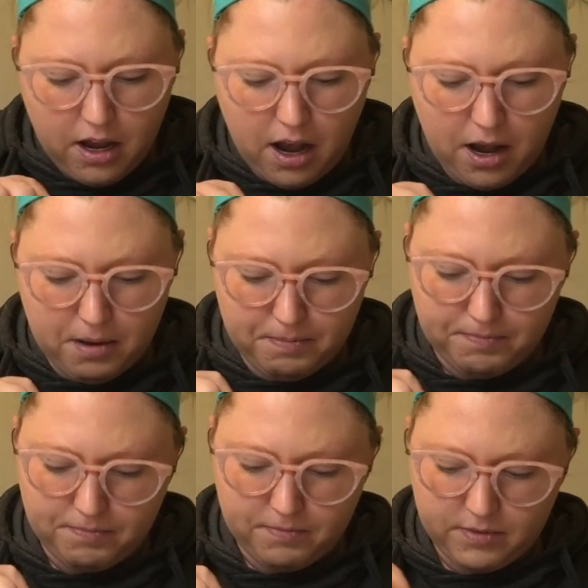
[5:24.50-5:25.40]

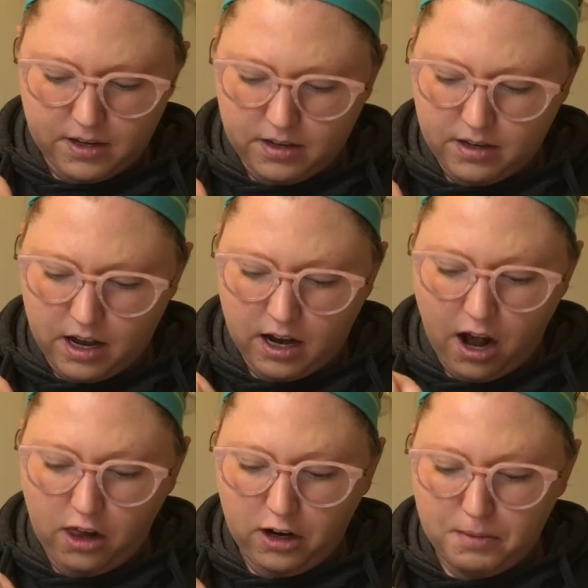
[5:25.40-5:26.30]
A
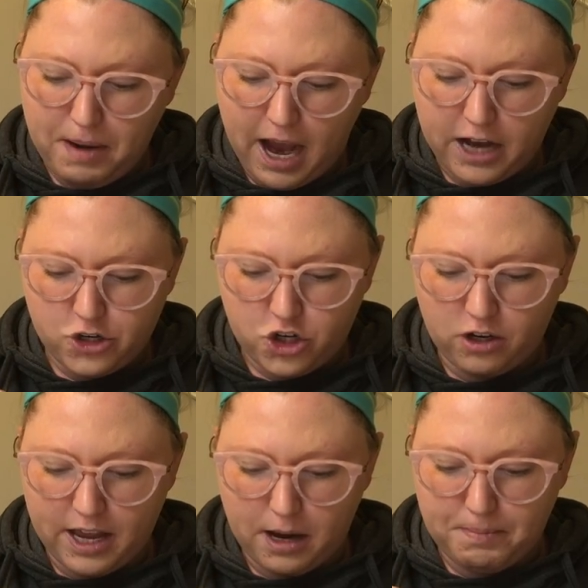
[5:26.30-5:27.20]
color match
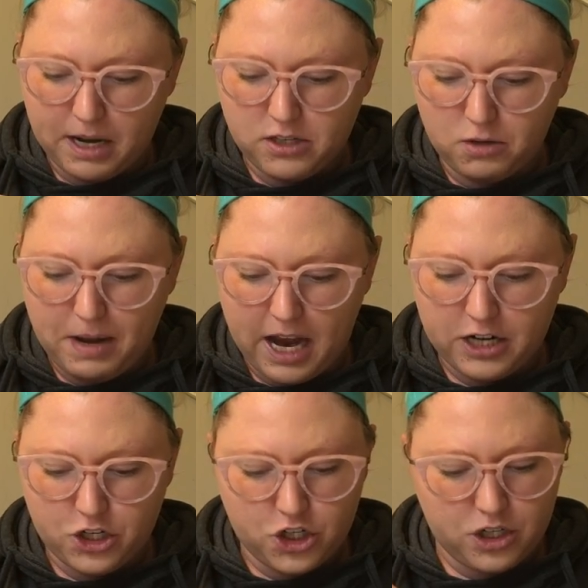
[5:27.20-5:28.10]
or like a puzzle
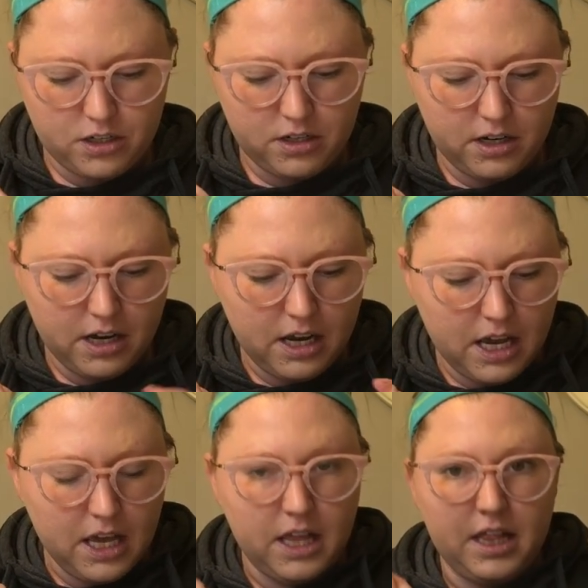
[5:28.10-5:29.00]
match.
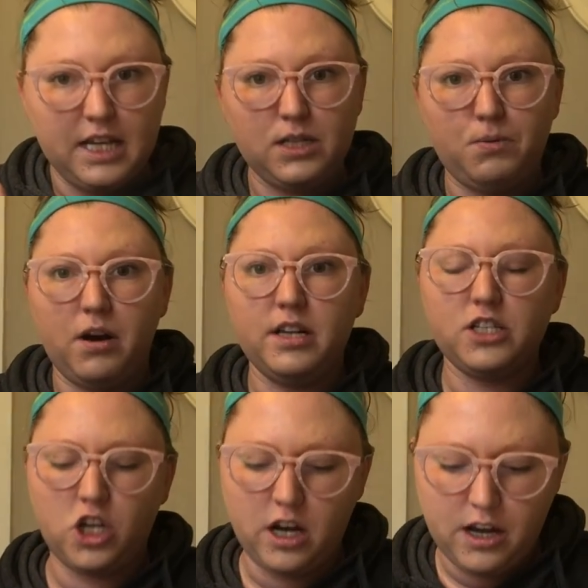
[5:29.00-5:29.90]
This
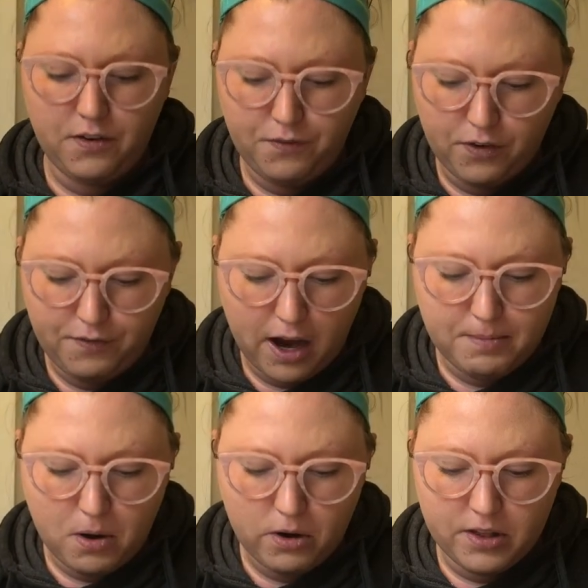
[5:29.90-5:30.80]
one's good for
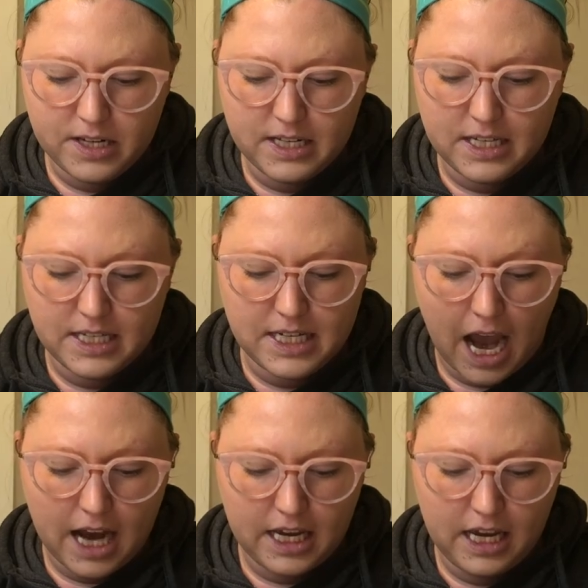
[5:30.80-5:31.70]
fine motor. This is
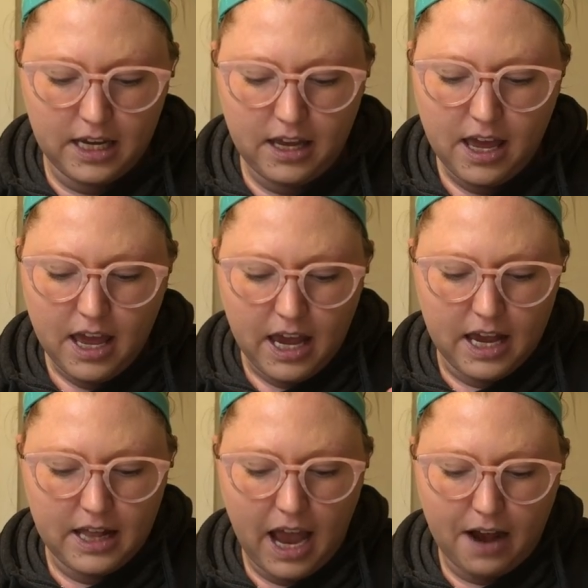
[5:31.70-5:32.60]
stacking,
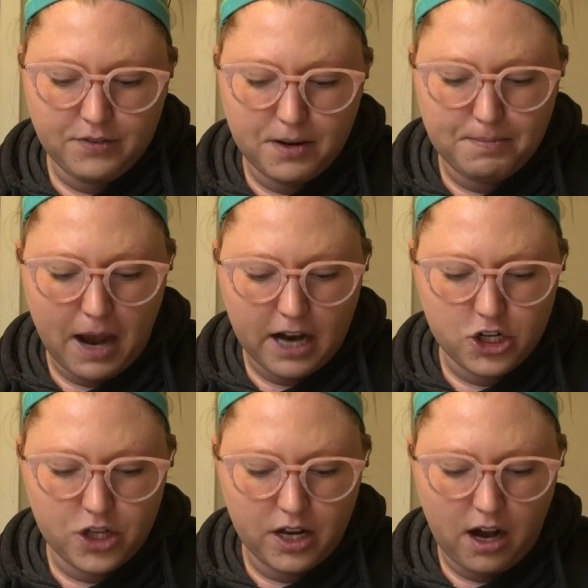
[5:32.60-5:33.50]
and they have to
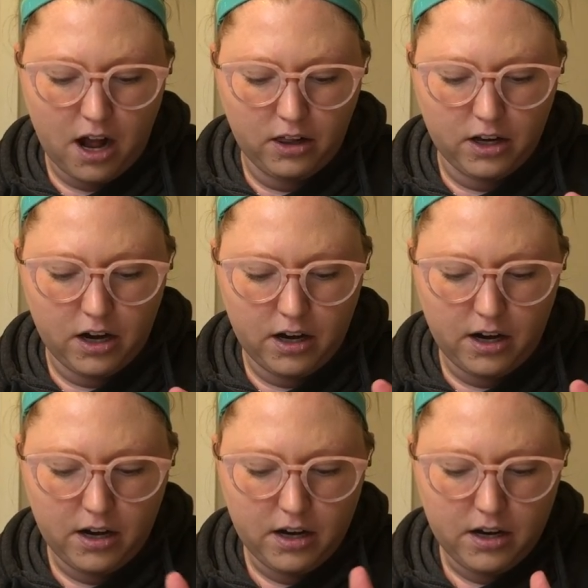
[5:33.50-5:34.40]
match the color
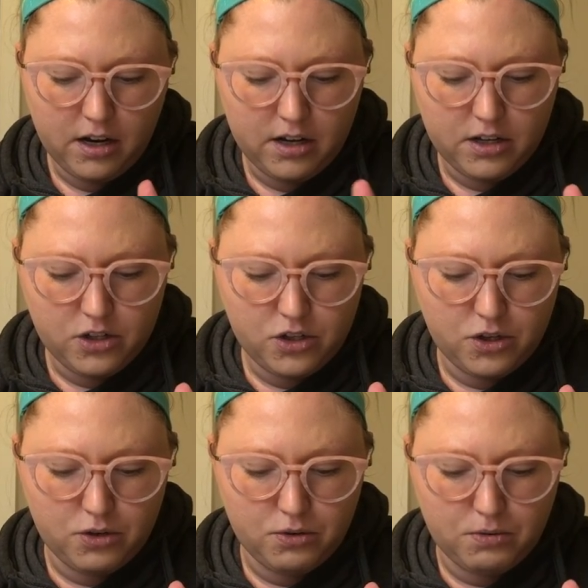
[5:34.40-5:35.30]

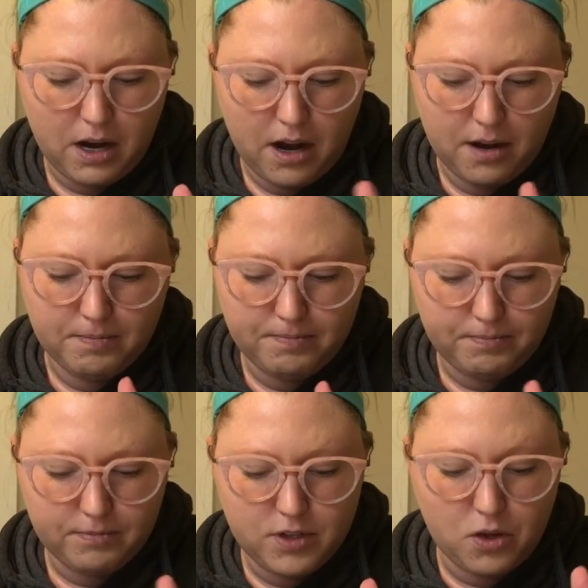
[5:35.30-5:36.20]
to
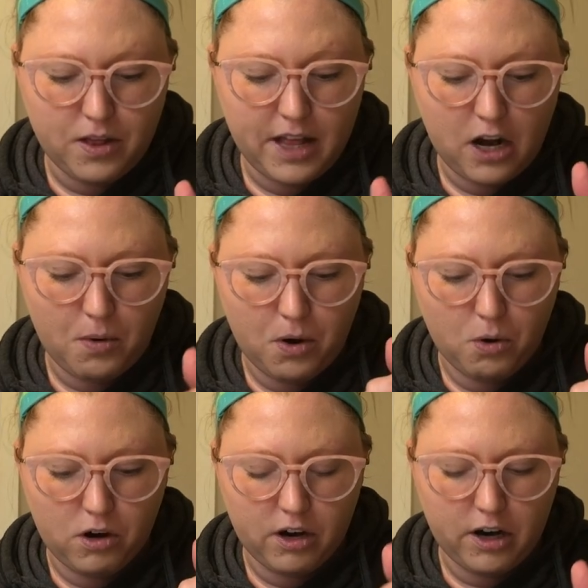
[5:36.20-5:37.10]
so that they know what
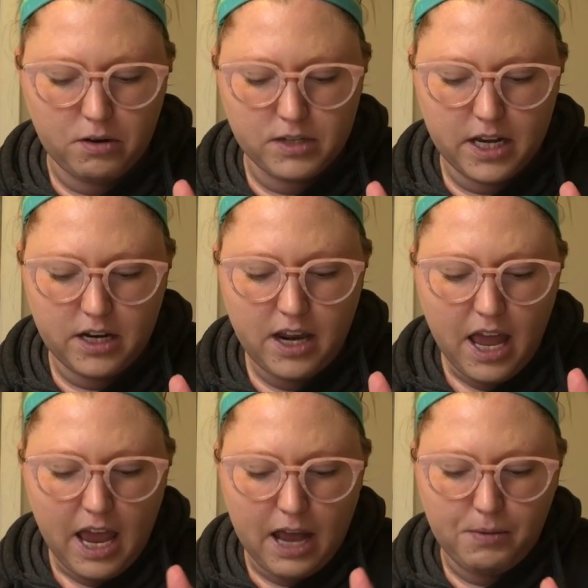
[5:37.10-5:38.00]
order it goes in.
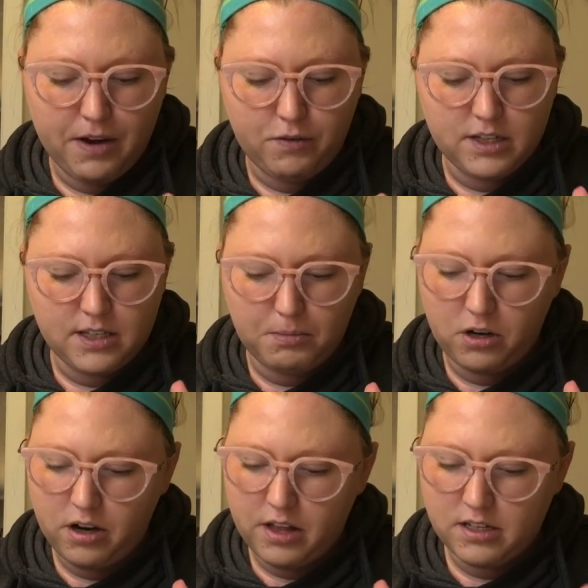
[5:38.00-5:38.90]
And we have one
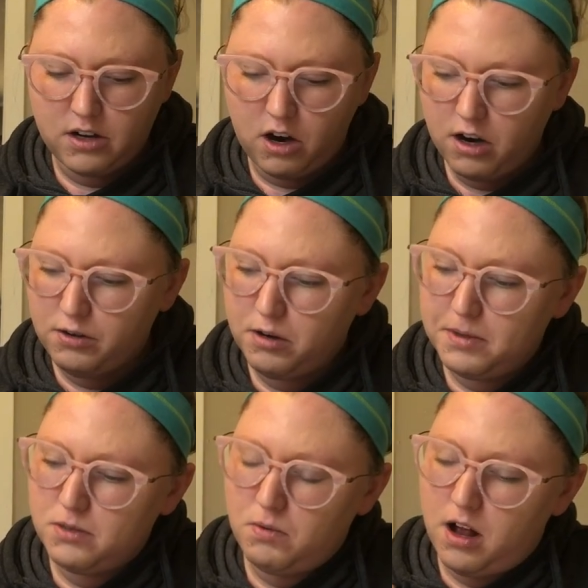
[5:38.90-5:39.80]
similar to this in our room
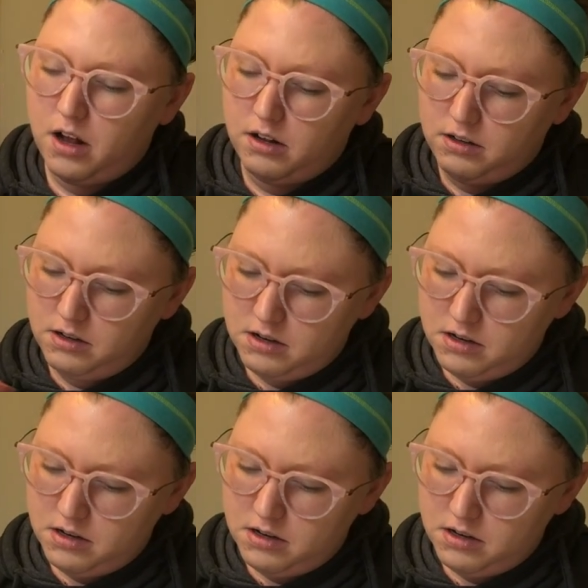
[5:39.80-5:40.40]
as well.